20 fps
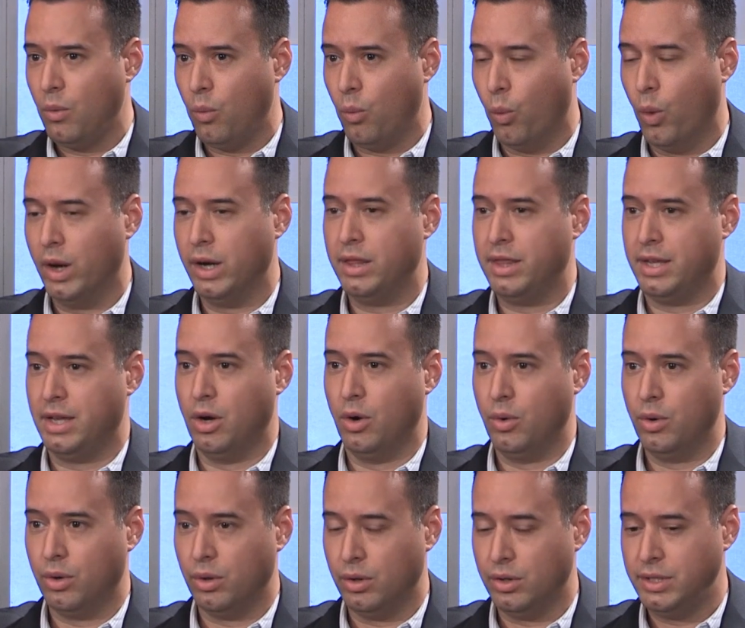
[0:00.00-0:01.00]
one of the
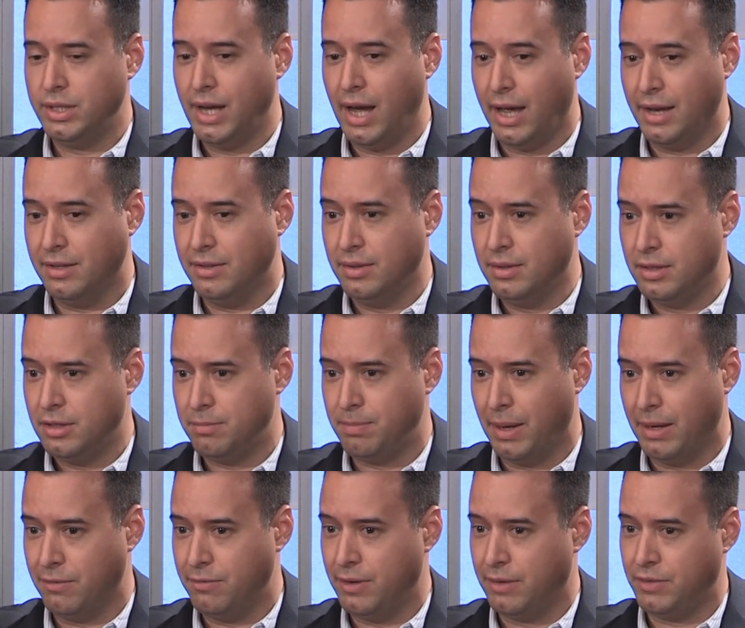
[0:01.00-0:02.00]
owners had
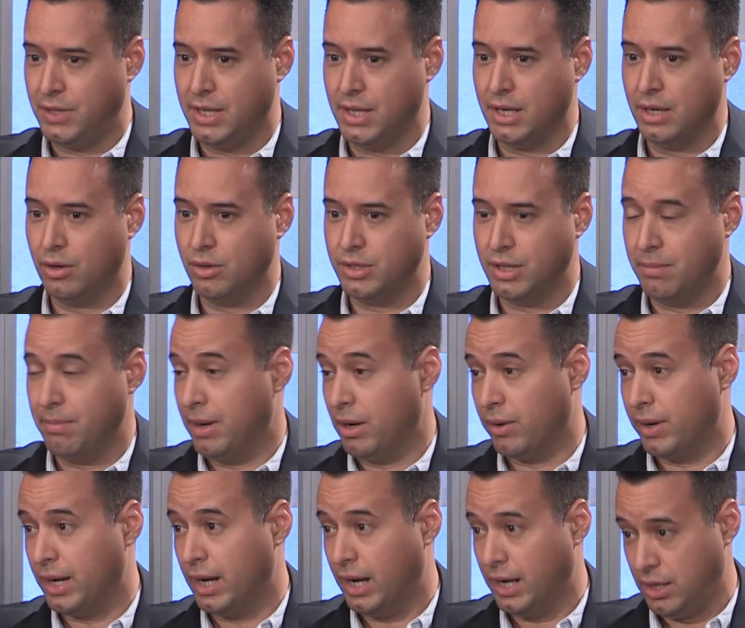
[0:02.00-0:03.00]
spent 15 years at
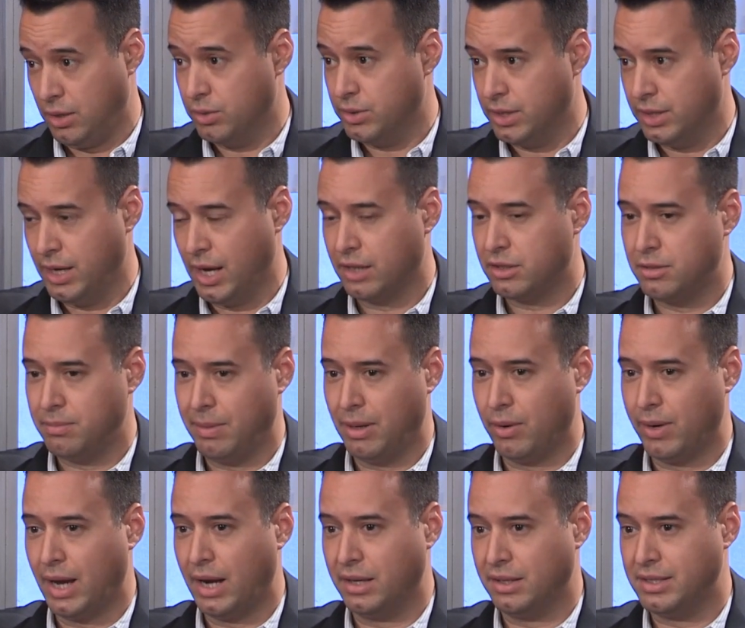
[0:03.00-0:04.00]
Marriott. He was the next
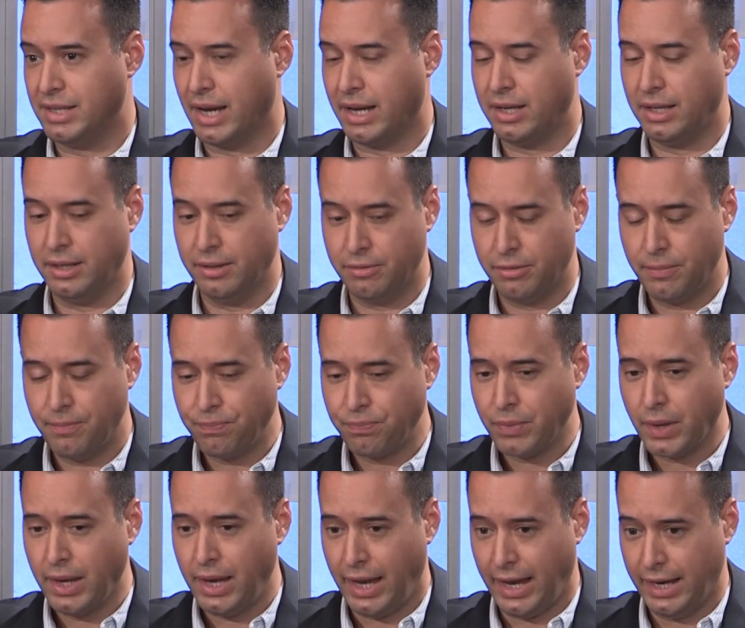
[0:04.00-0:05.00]
Marriott executive,
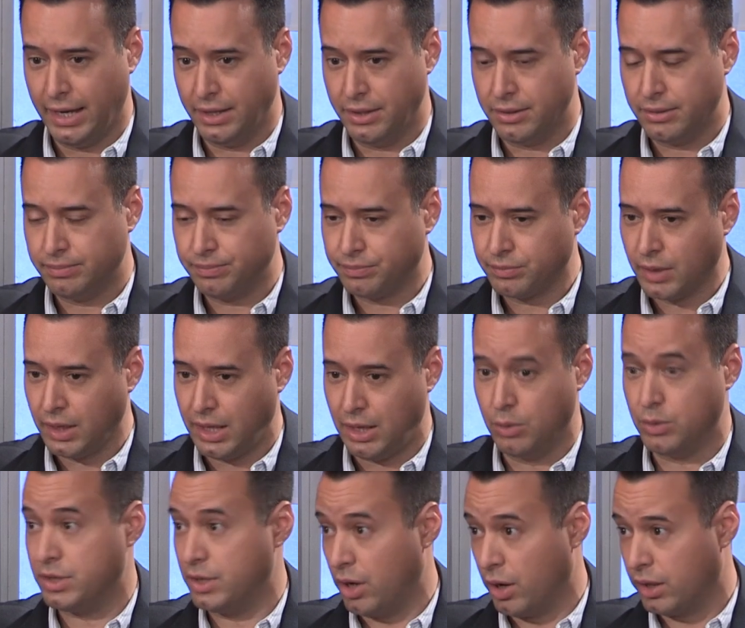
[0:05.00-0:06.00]
and
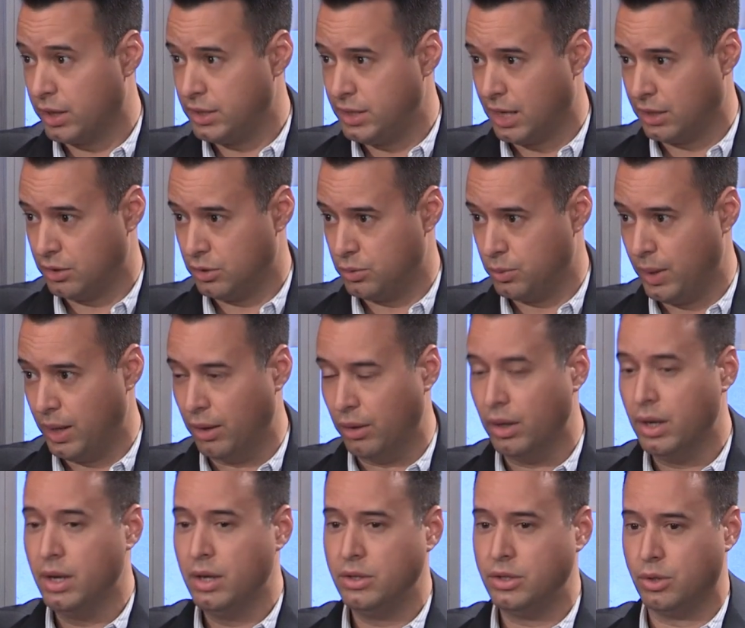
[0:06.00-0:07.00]
he was an architect as
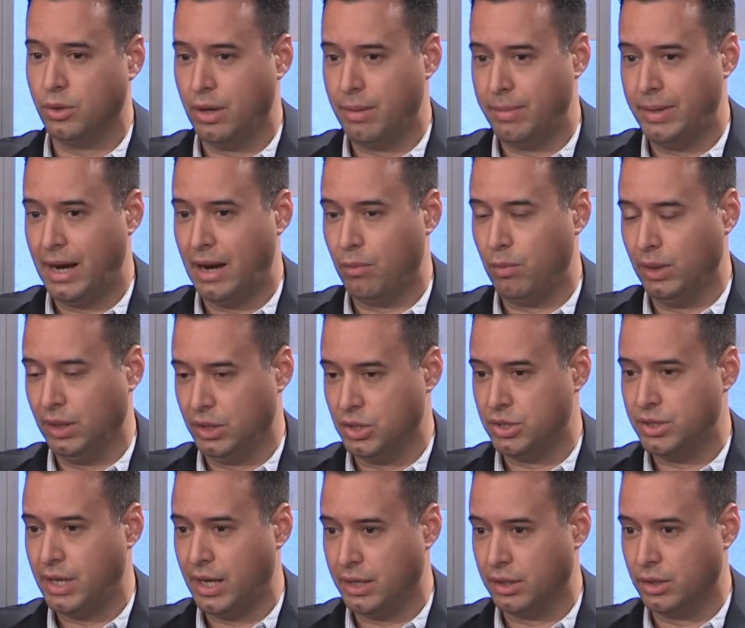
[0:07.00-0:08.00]
well. So him and I really
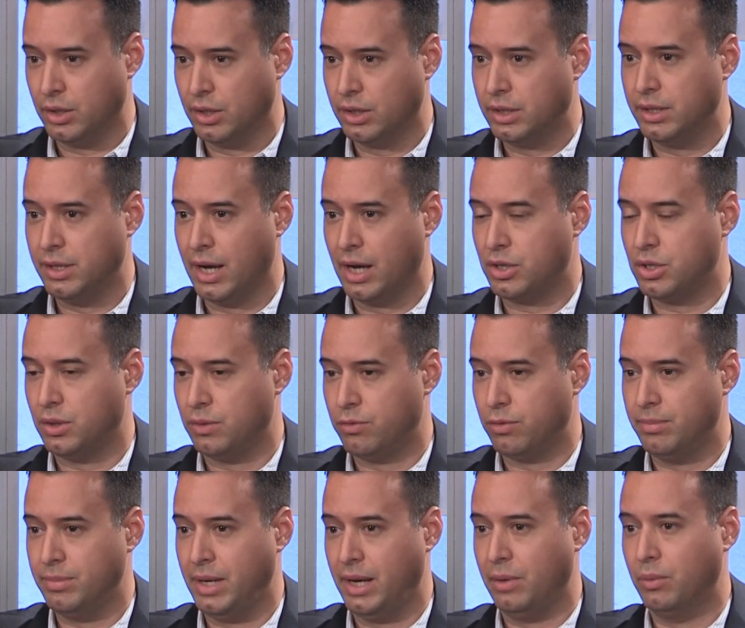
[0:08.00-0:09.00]
just had a good connection
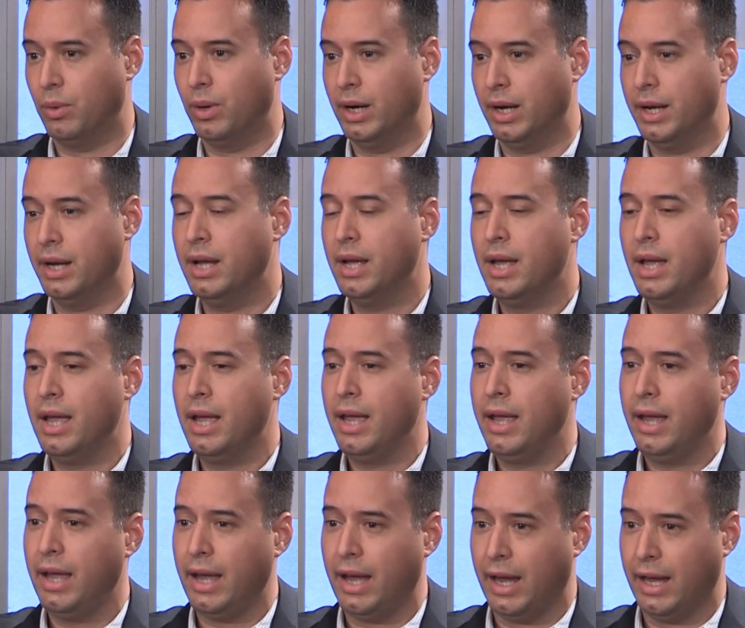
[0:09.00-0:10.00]
from day one.
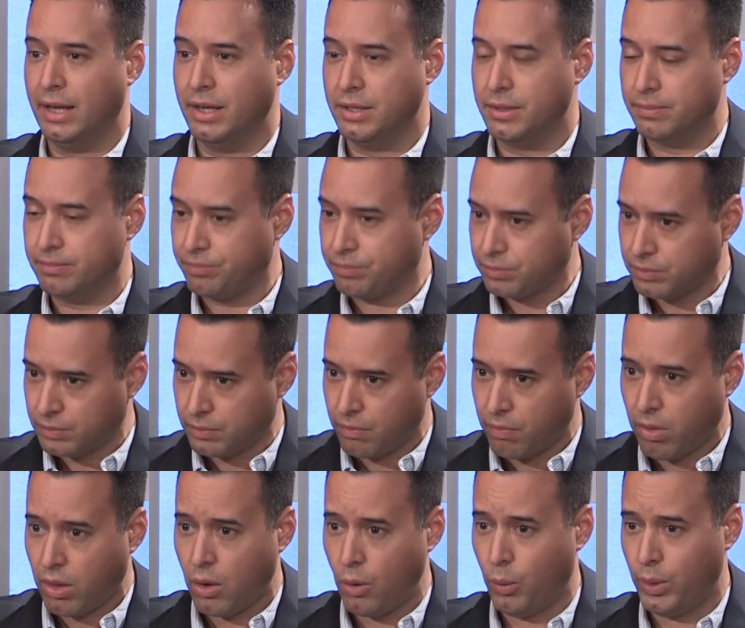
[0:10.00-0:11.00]
And
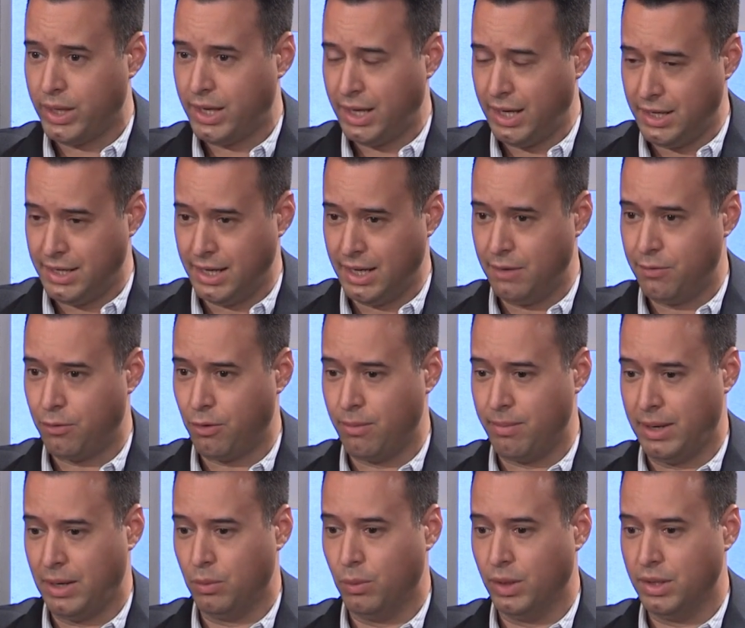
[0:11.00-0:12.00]
what he did for
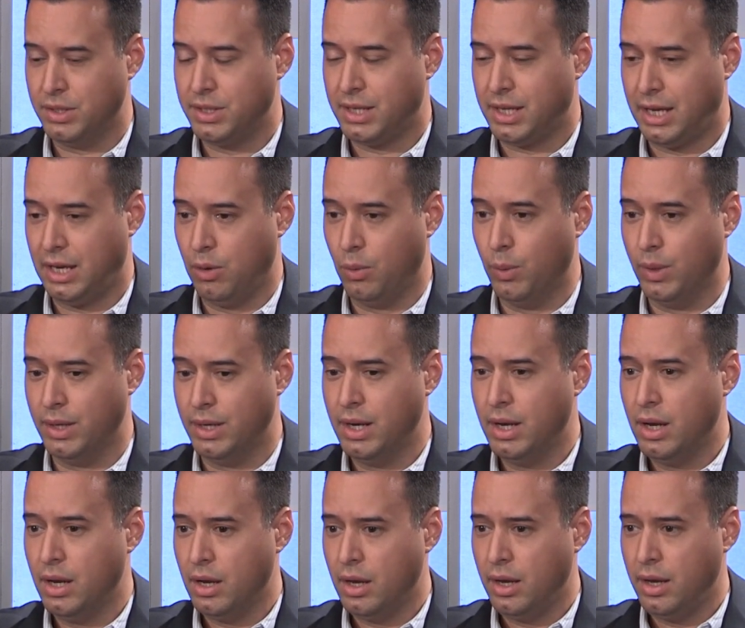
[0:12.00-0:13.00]
me was he would
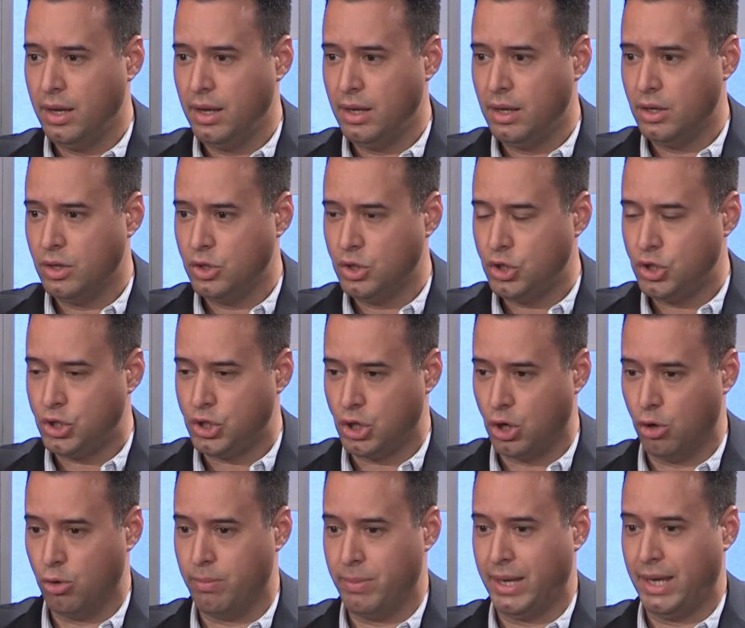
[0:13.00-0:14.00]

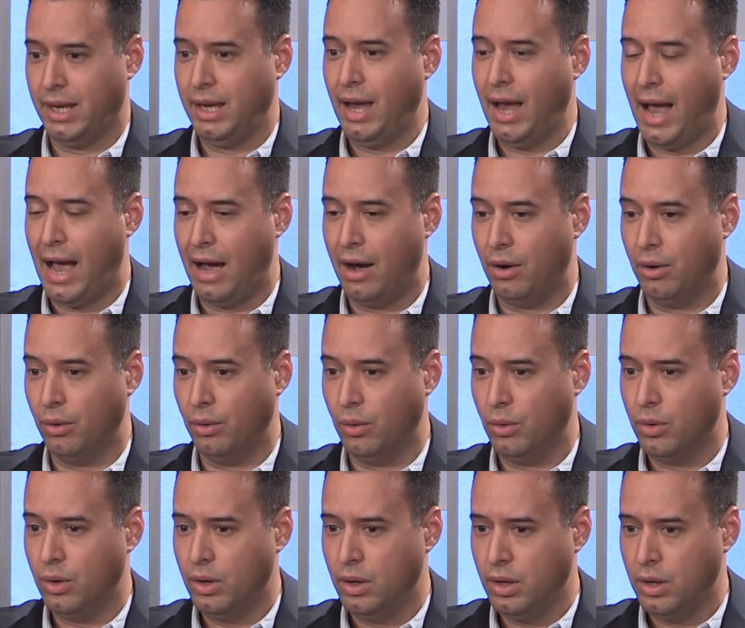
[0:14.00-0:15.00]
show me how